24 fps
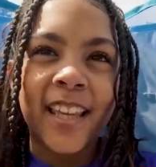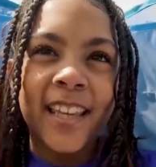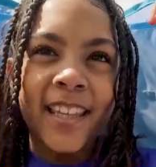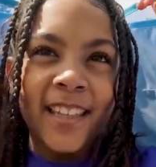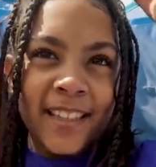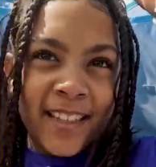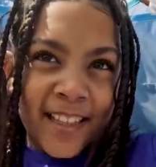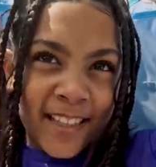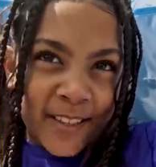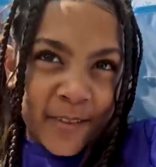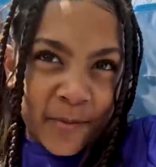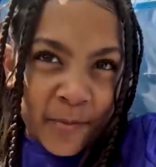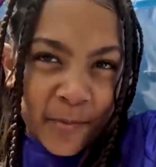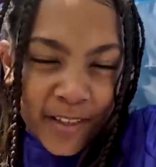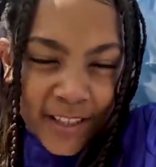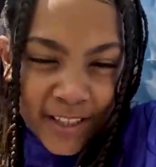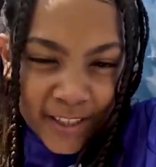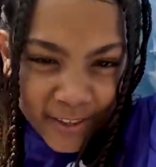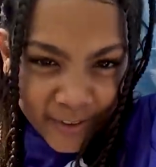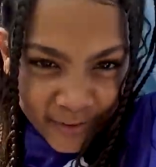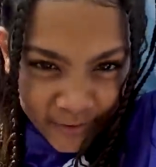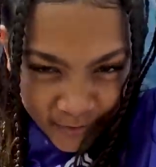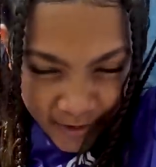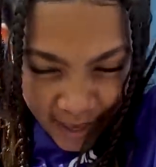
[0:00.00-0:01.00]
like it, doesn't
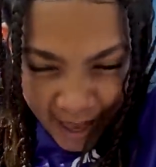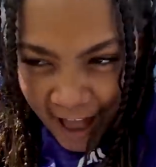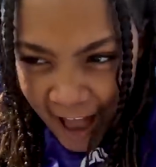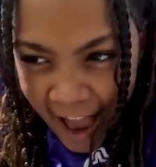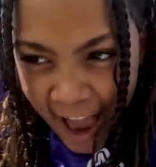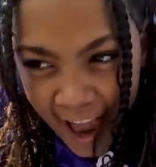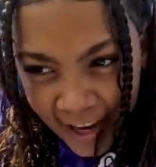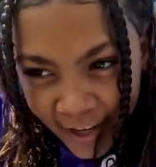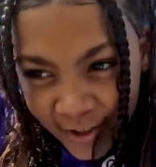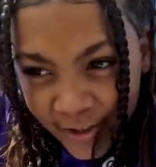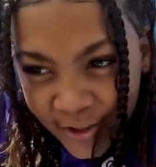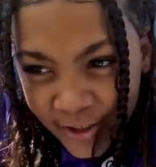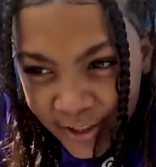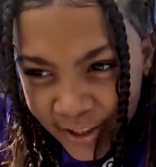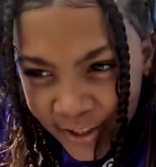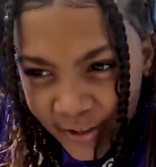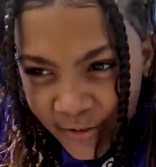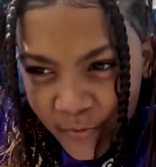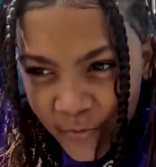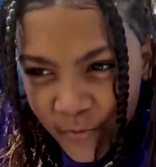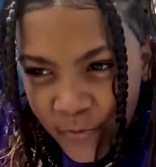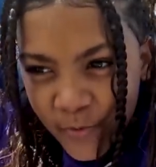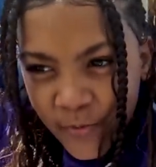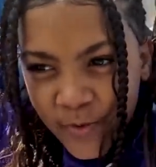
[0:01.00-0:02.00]
mean he's actually
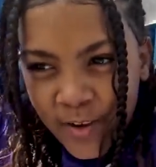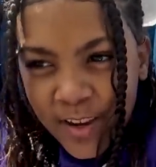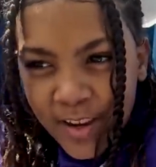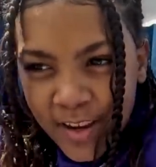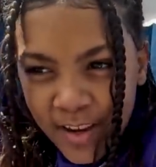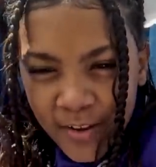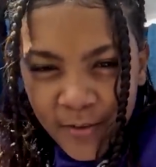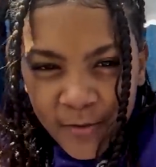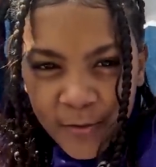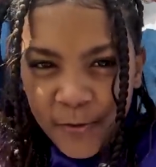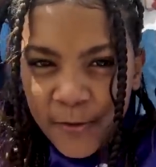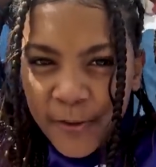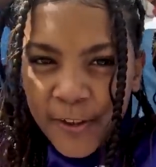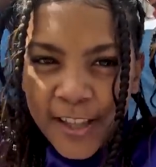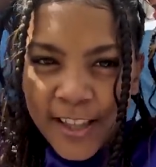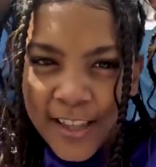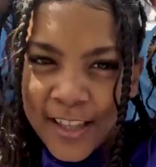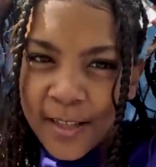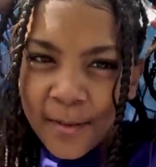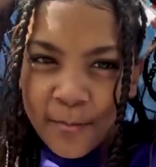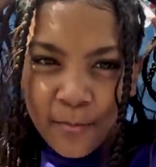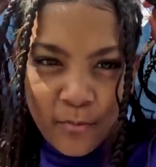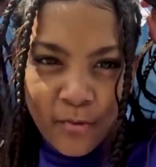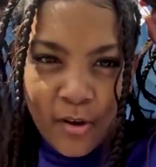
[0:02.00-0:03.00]

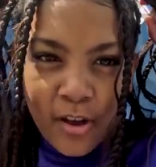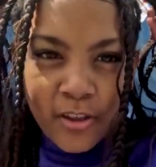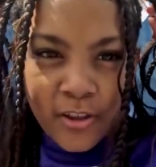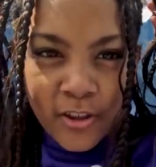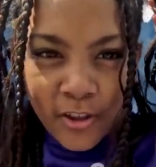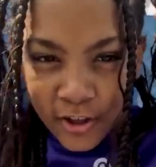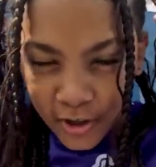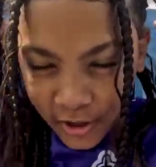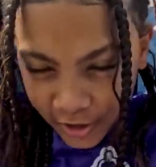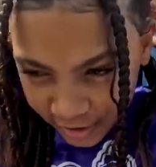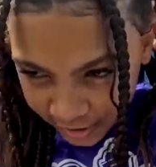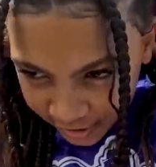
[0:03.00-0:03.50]
really a brother.